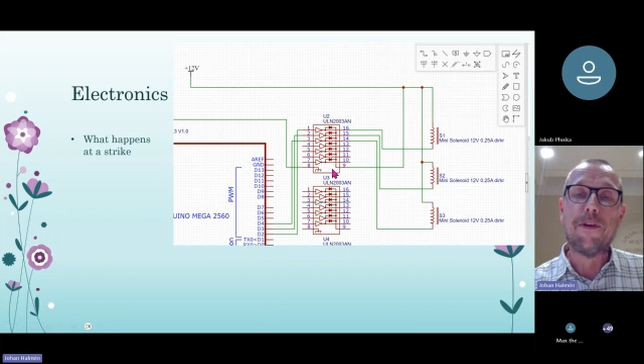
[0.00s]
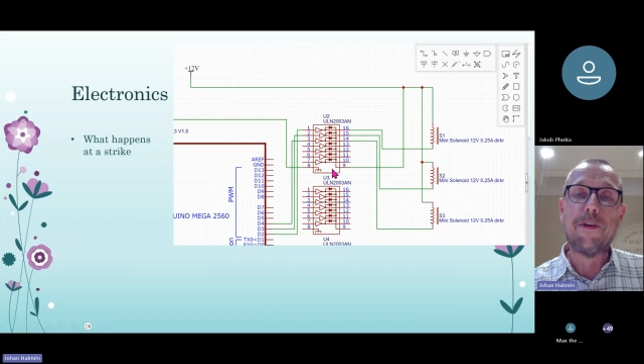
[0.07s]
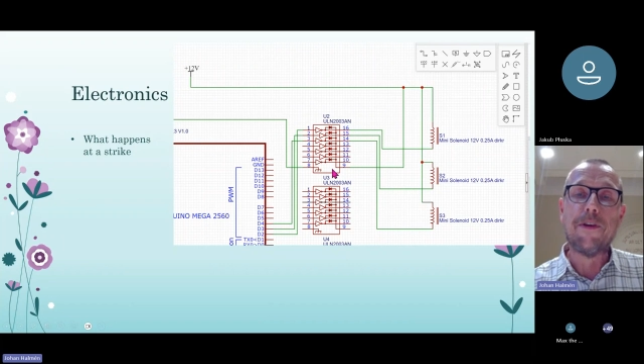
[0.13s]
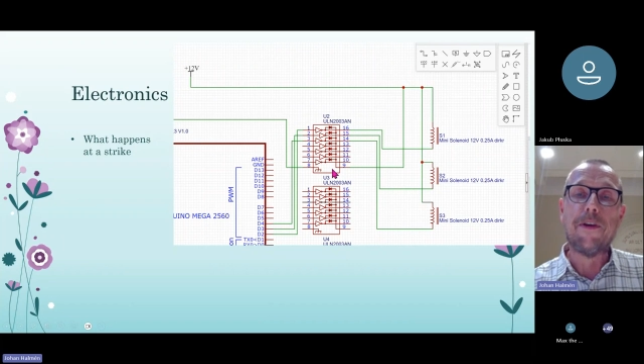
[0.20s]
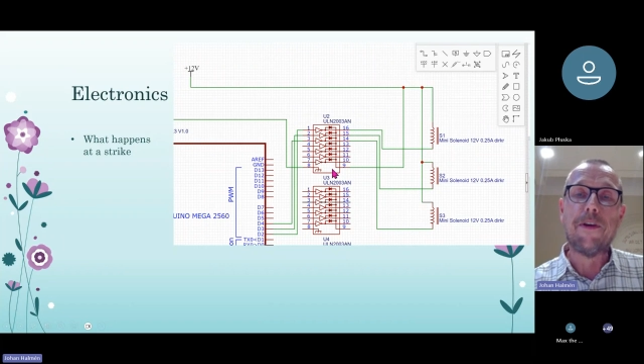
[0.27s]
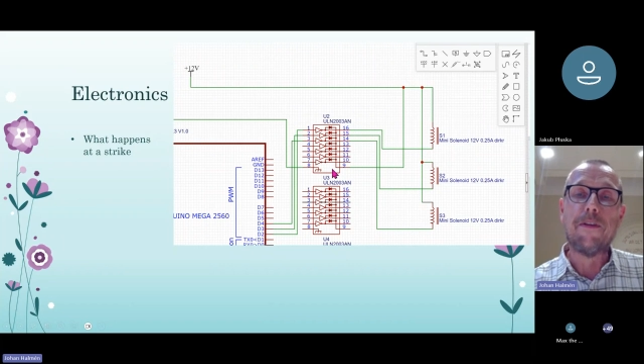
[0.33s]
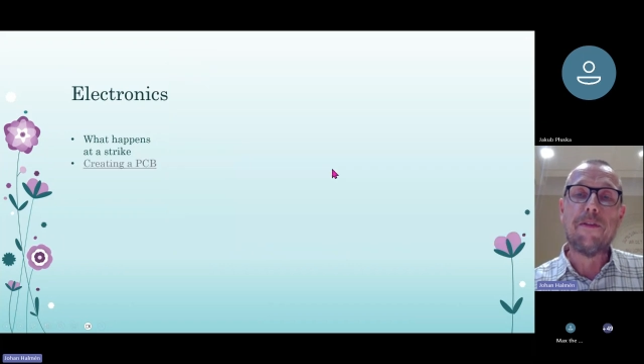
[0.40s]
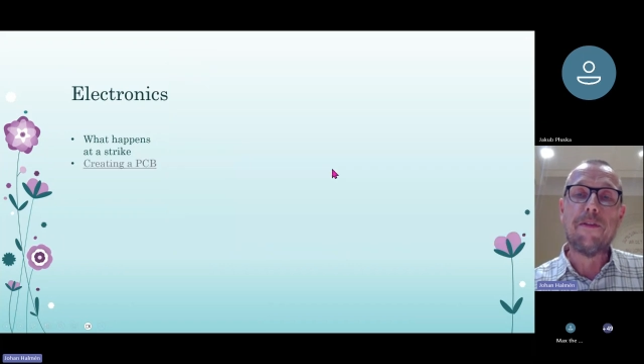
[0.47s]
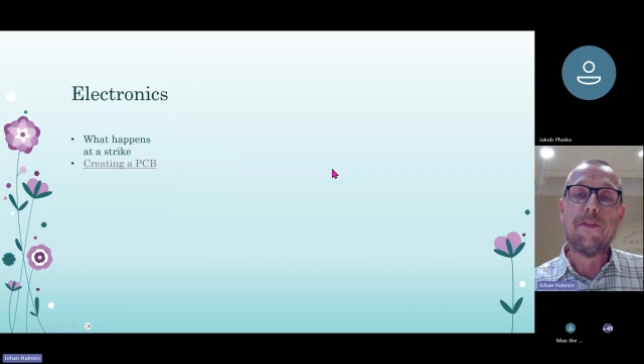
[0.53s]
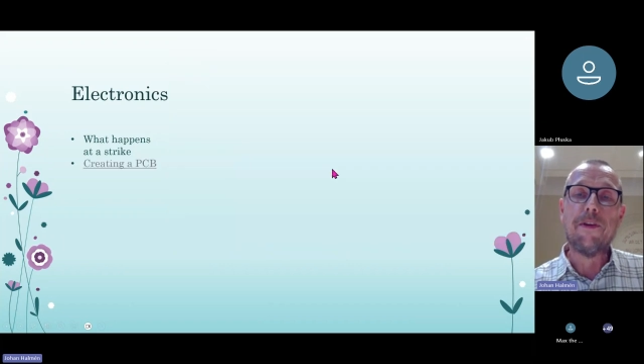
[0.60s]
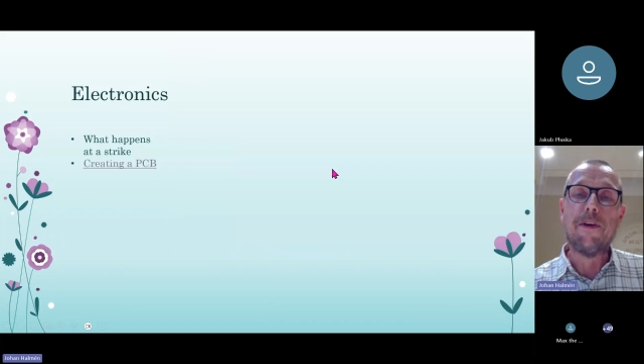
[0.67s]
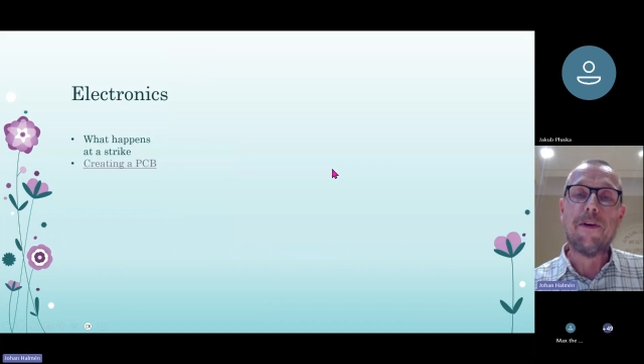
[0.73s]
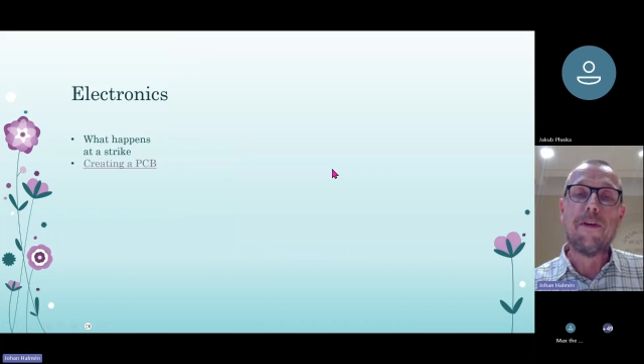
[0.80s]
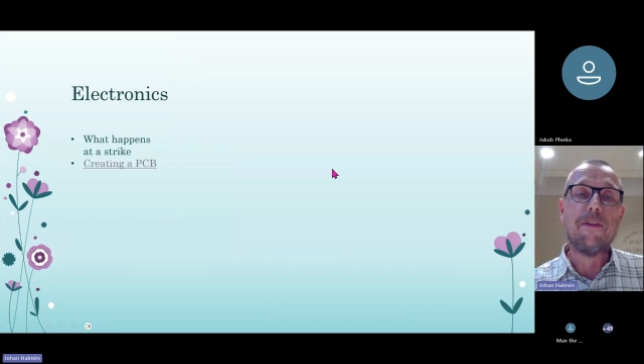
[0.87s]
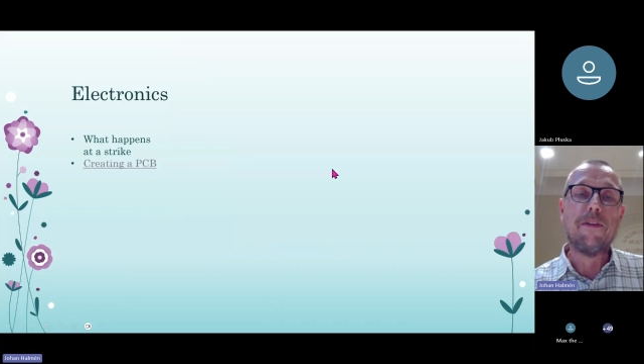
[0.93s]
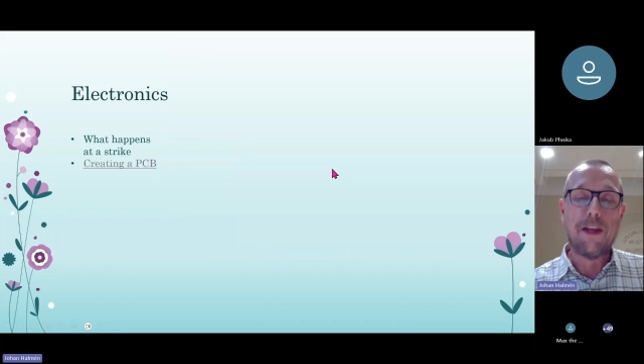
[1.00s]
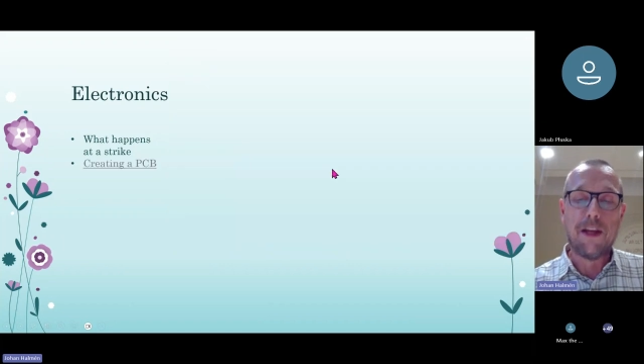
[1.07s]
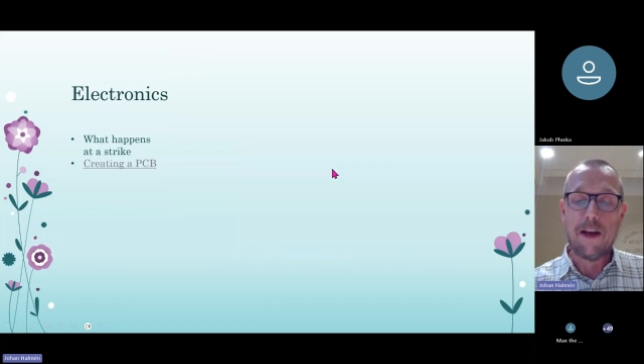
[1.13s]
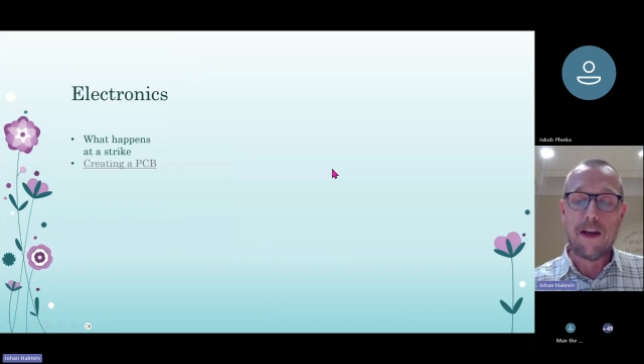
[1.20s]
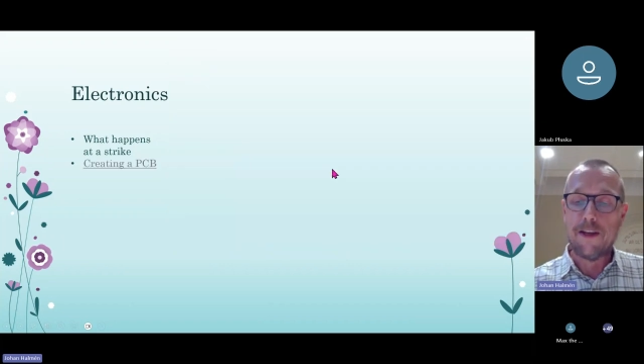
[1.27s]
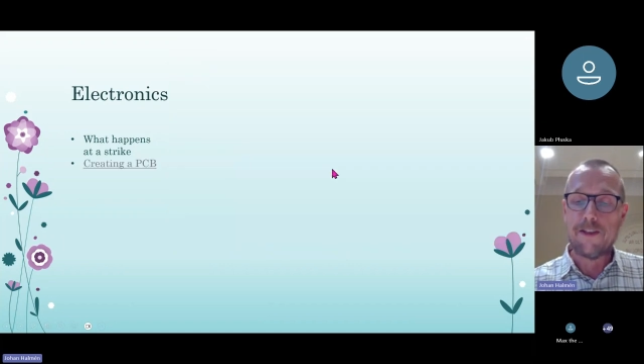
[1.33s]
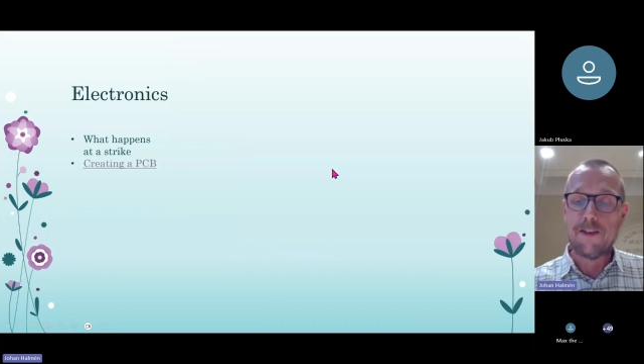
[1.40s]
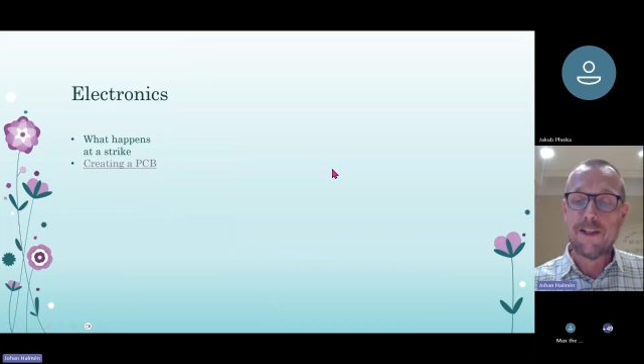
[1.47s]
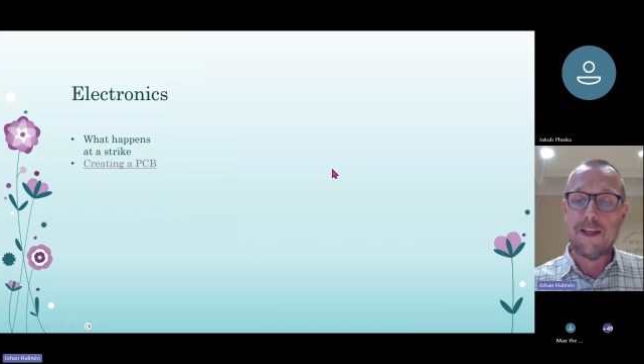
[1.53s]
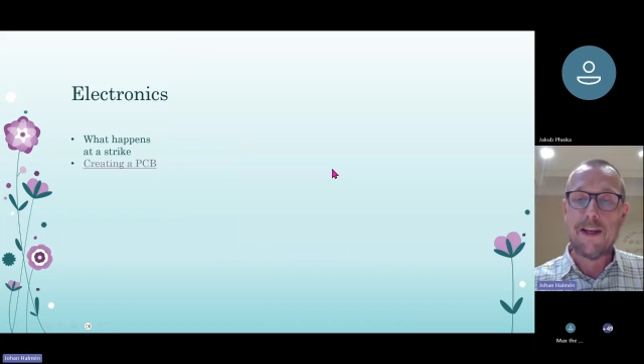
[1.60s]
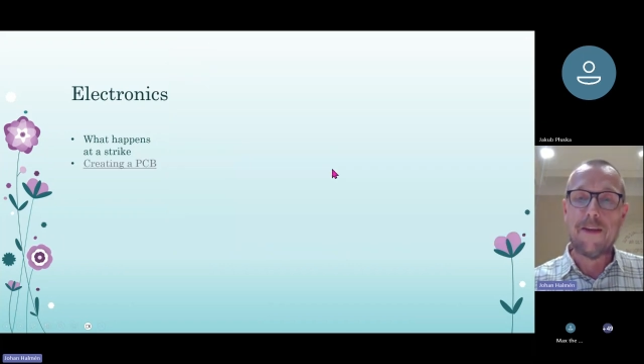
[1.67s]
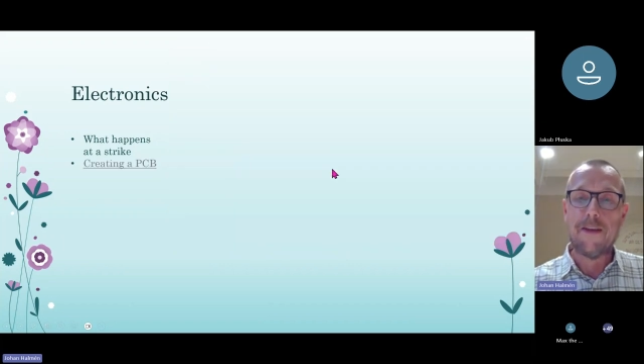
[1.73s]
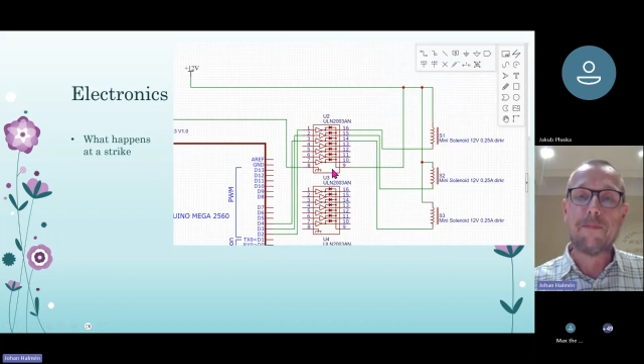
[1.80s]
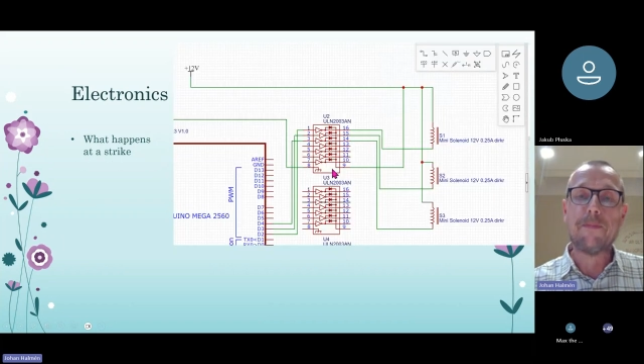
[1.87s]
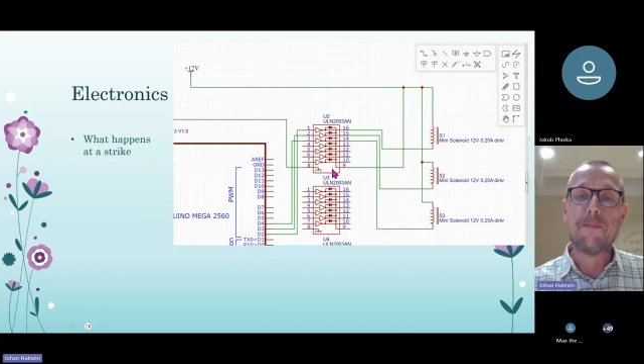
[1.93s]
the
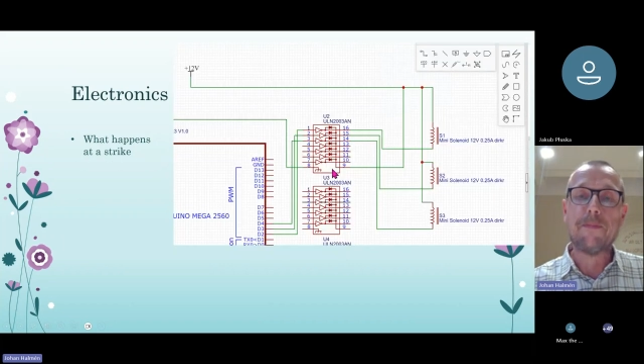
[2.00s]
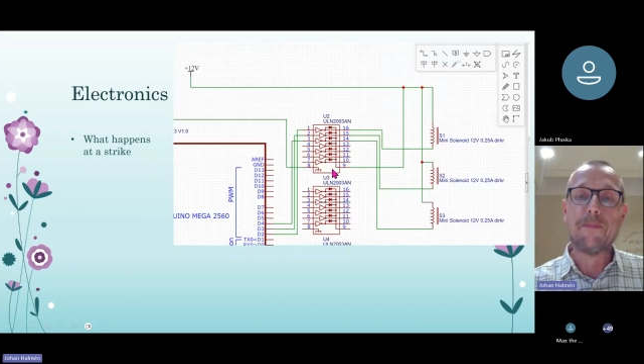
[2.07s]
IC